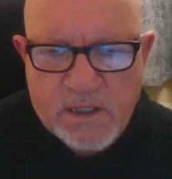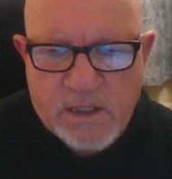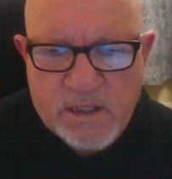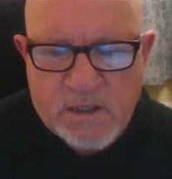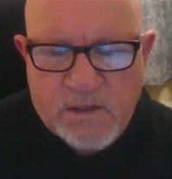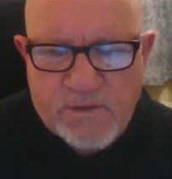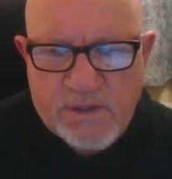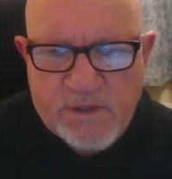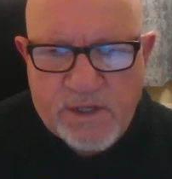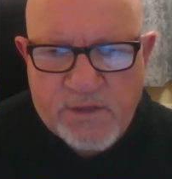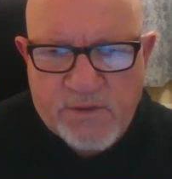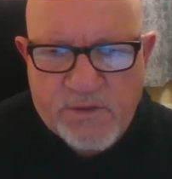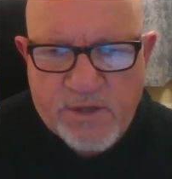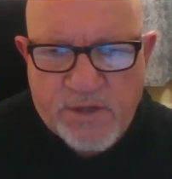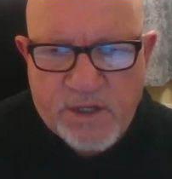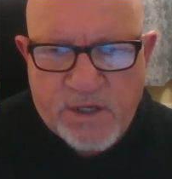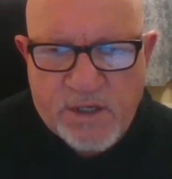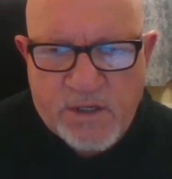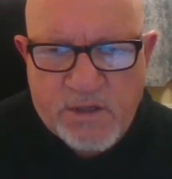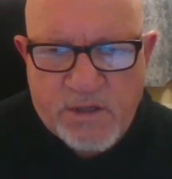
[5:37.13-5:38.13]
the other
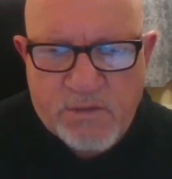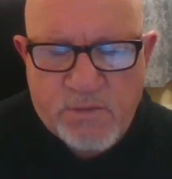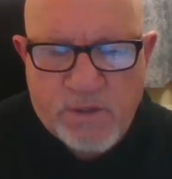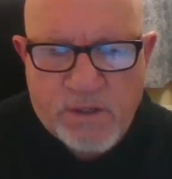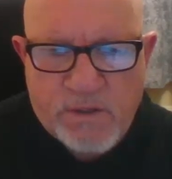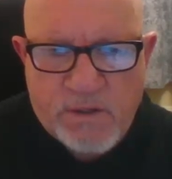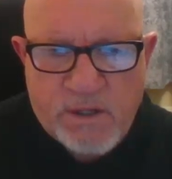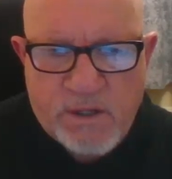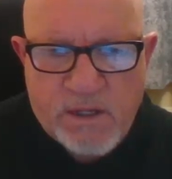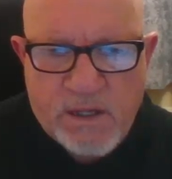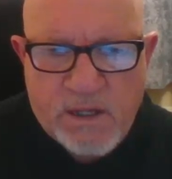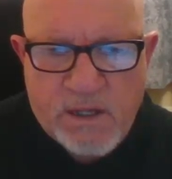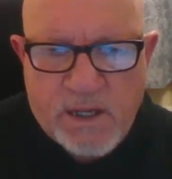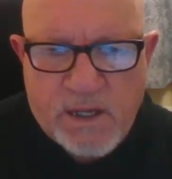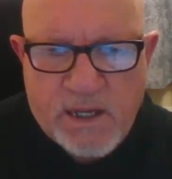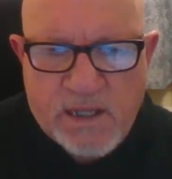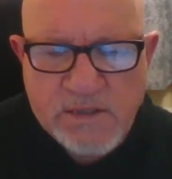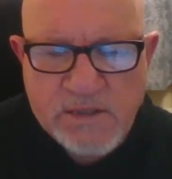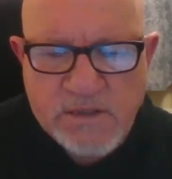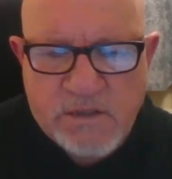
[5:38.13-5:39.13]
side as well.
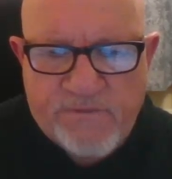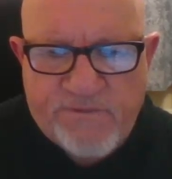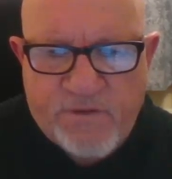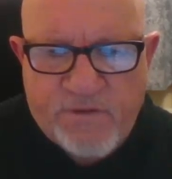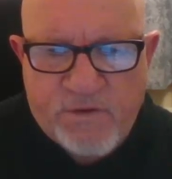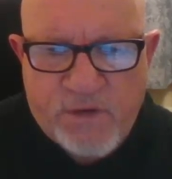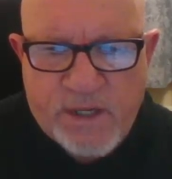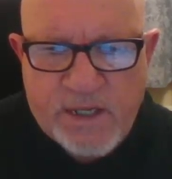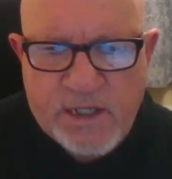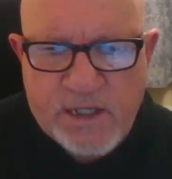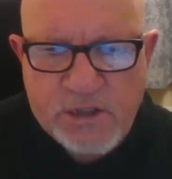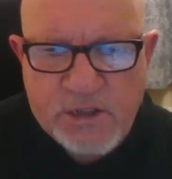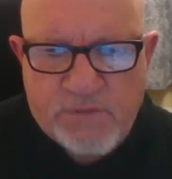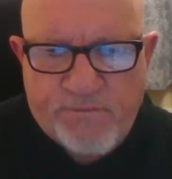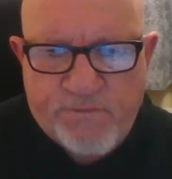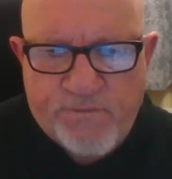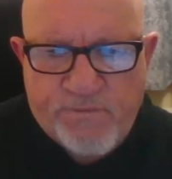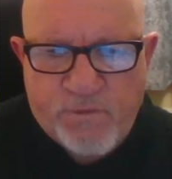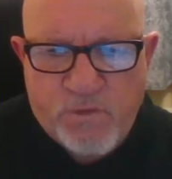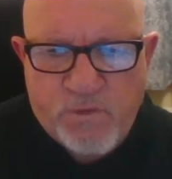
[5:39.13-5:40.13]
As I throw an
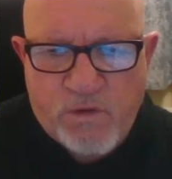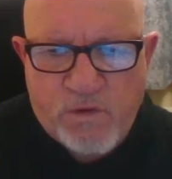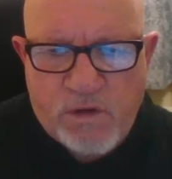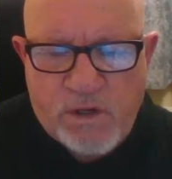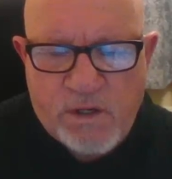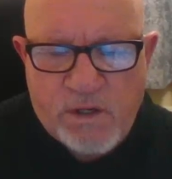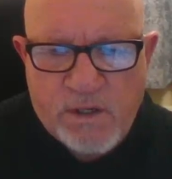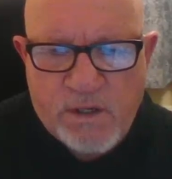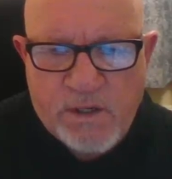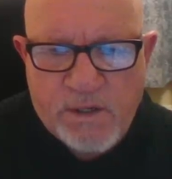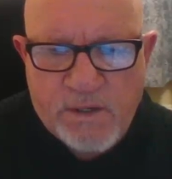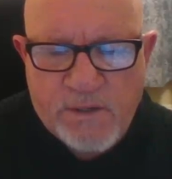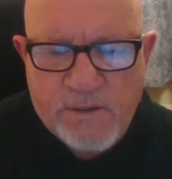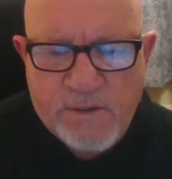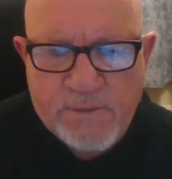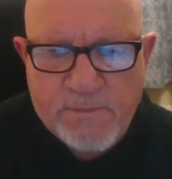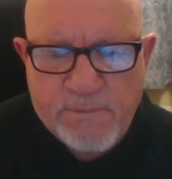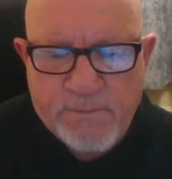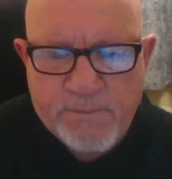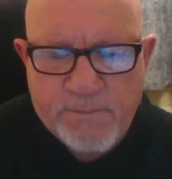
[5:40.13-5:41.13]
h4. I'll
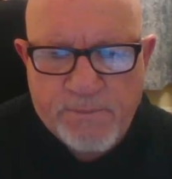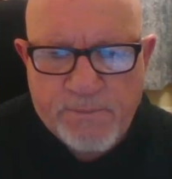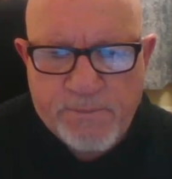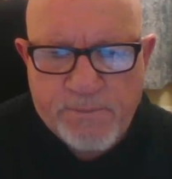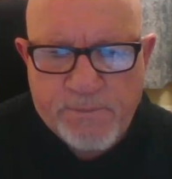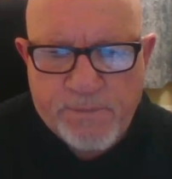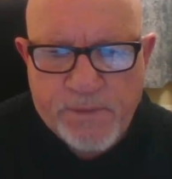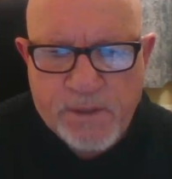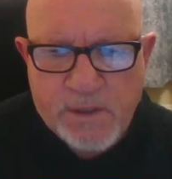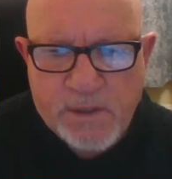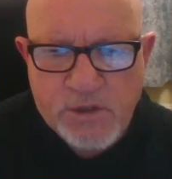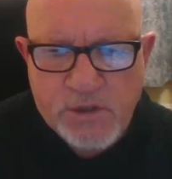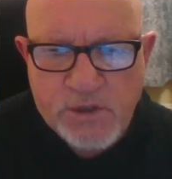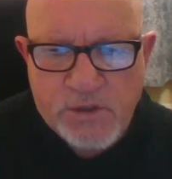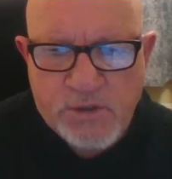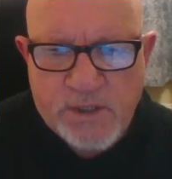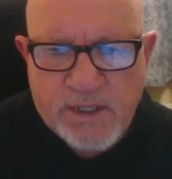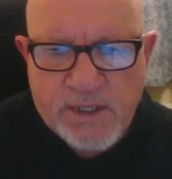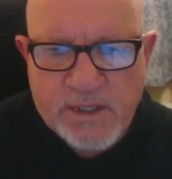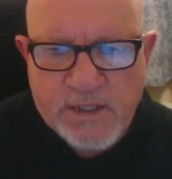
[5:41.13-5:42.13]
show
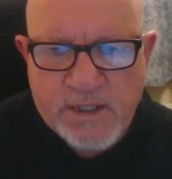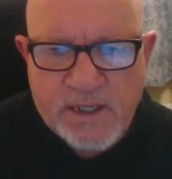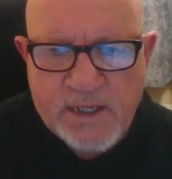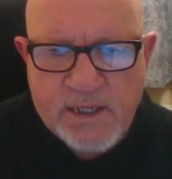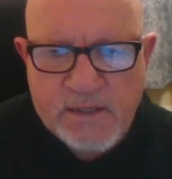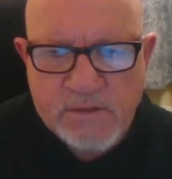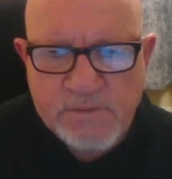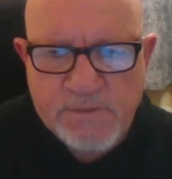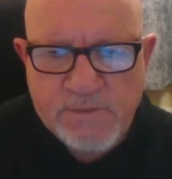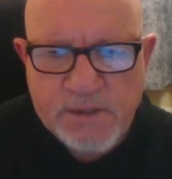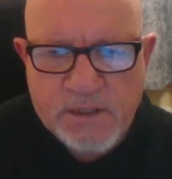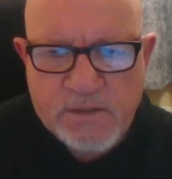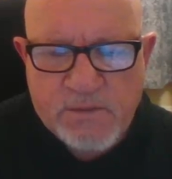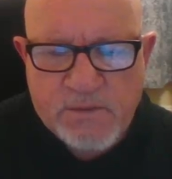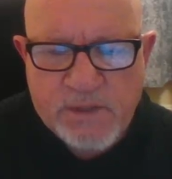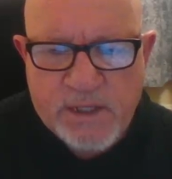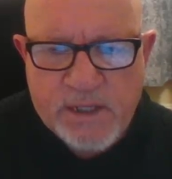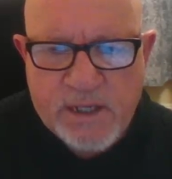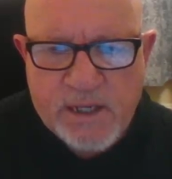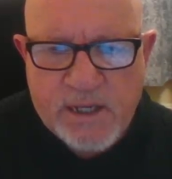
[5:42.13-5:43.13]
you that again, it's a bit
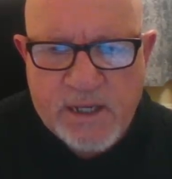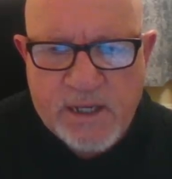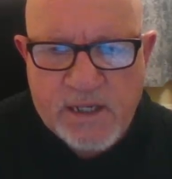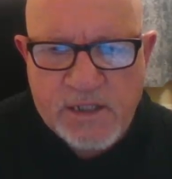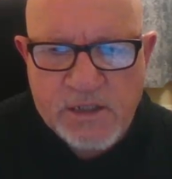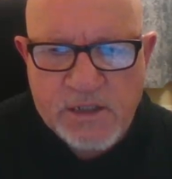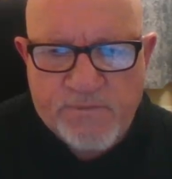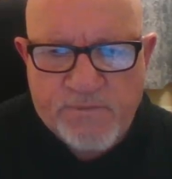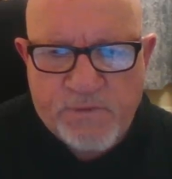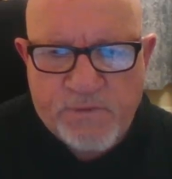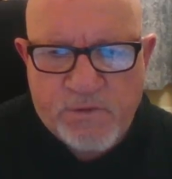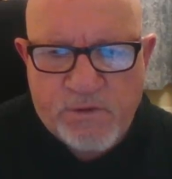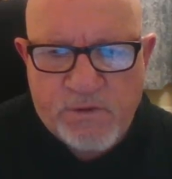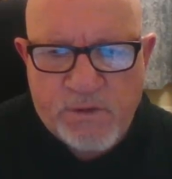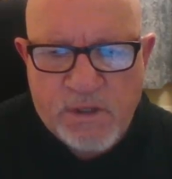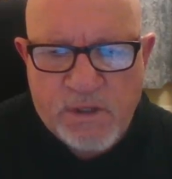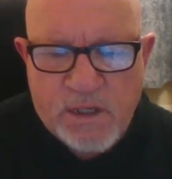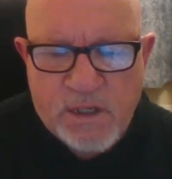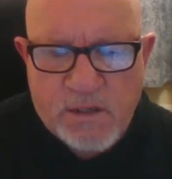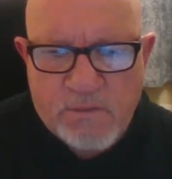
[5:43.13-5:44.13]
quick. h4,
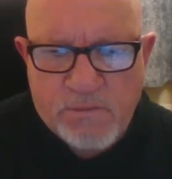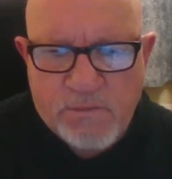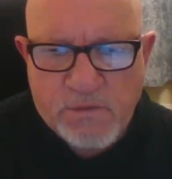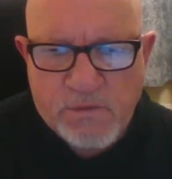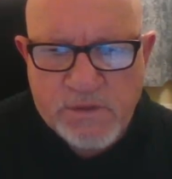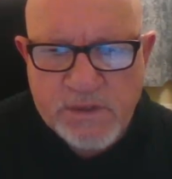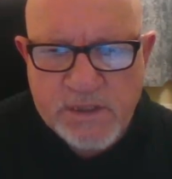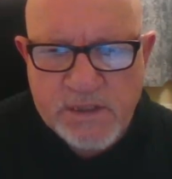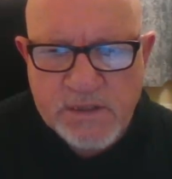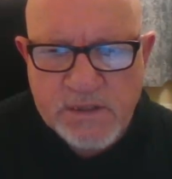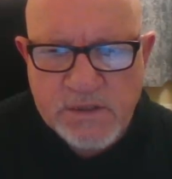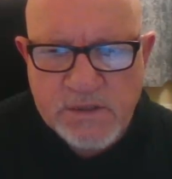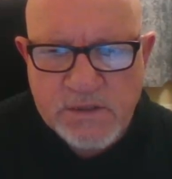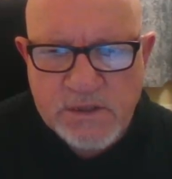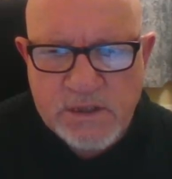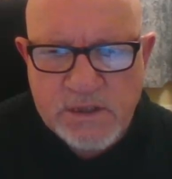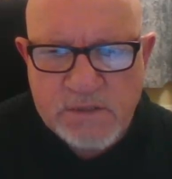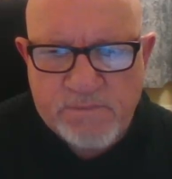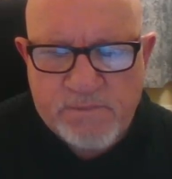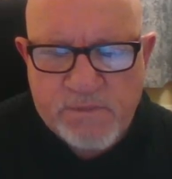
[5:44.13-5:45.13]
pawn takes,
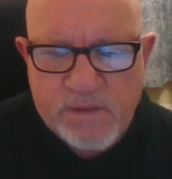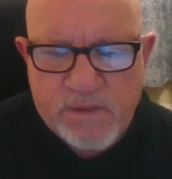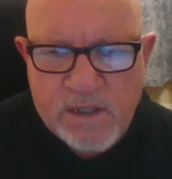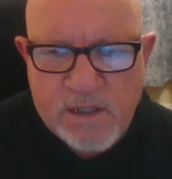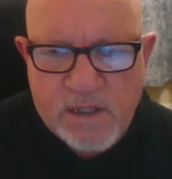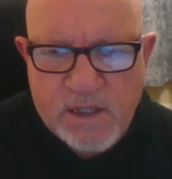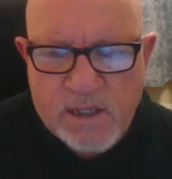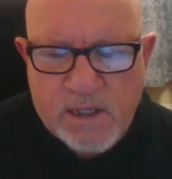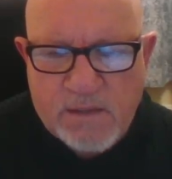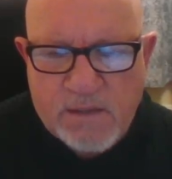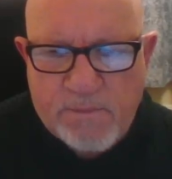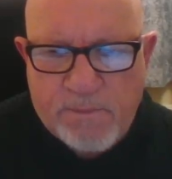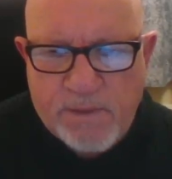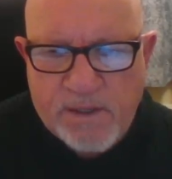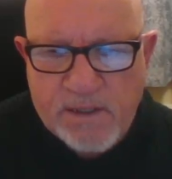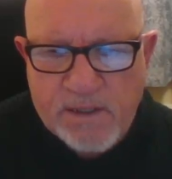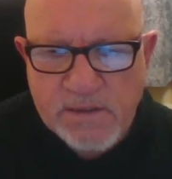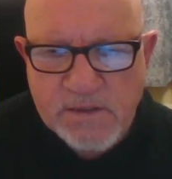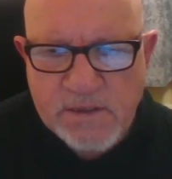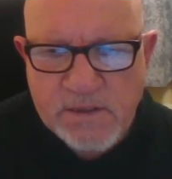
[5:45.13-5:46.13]
and
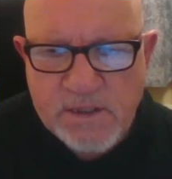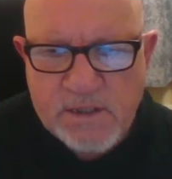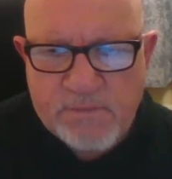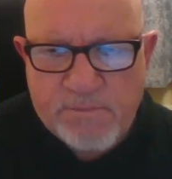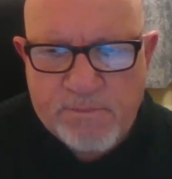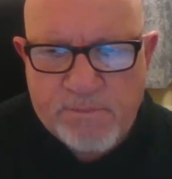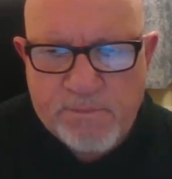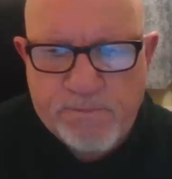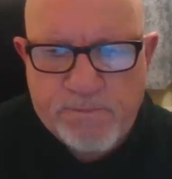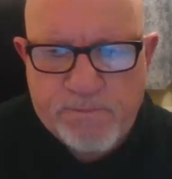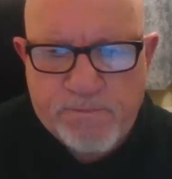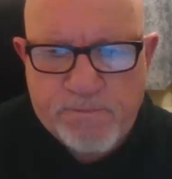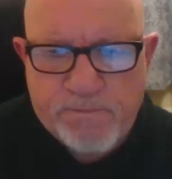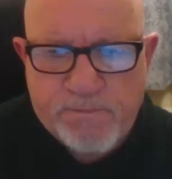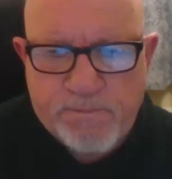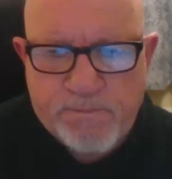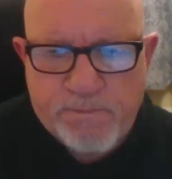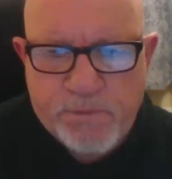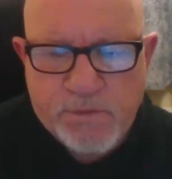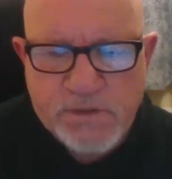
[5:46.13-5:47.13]
passing him,
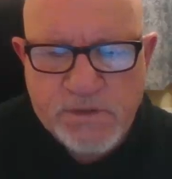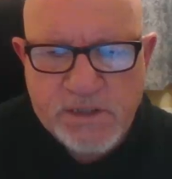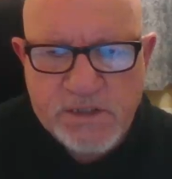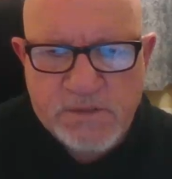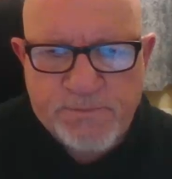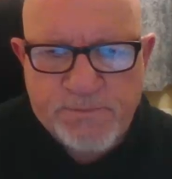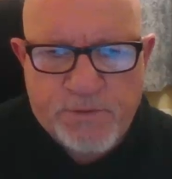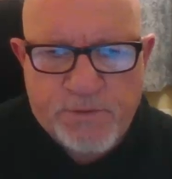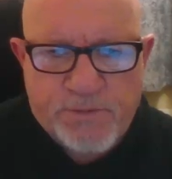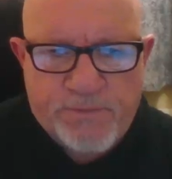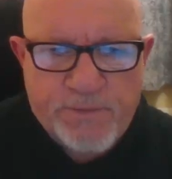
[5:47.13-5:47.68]
pawn takes pawn.